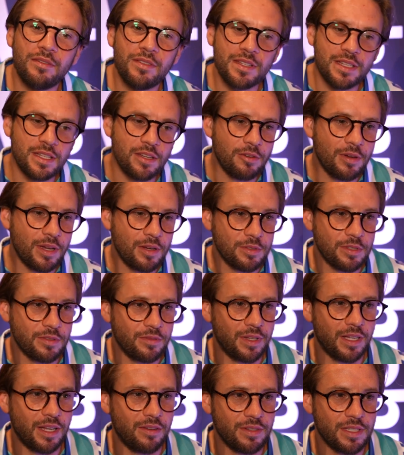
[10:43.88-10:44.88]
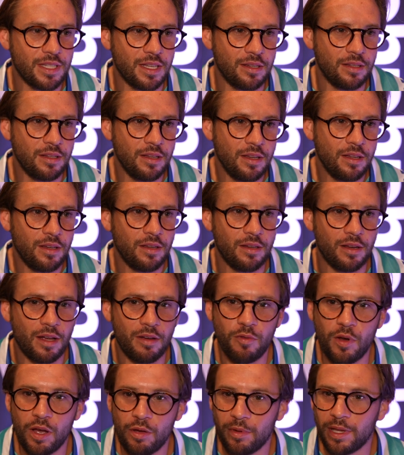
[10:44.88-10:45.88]
said,
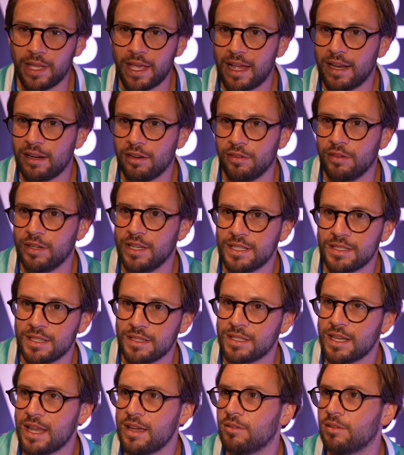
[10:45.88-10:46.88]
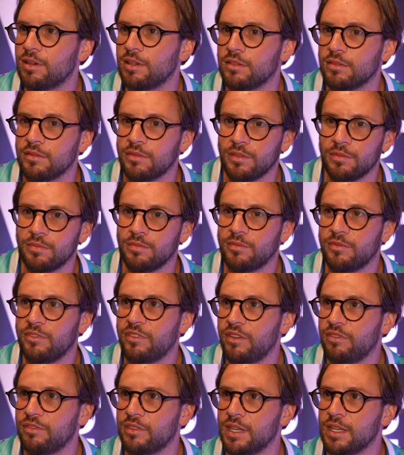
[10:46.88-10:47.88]
I've worked with Keller and Nissa Sowland
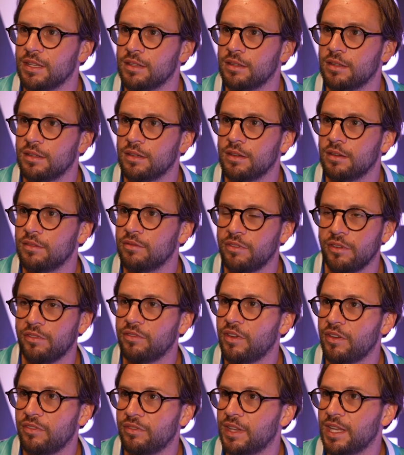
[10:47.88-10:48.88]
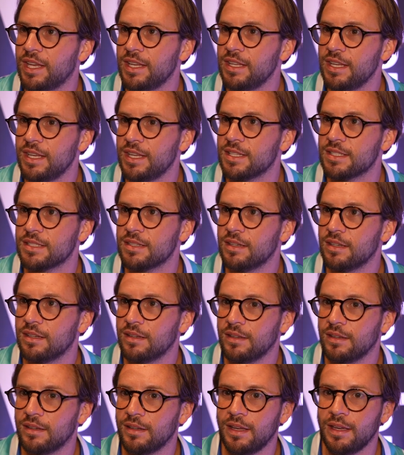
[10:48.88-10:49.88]
for 15 years.
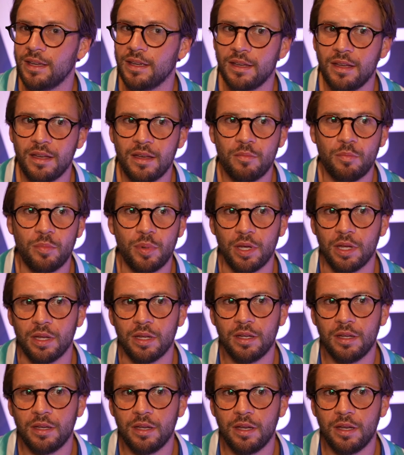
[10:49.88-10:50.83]
Yeah. But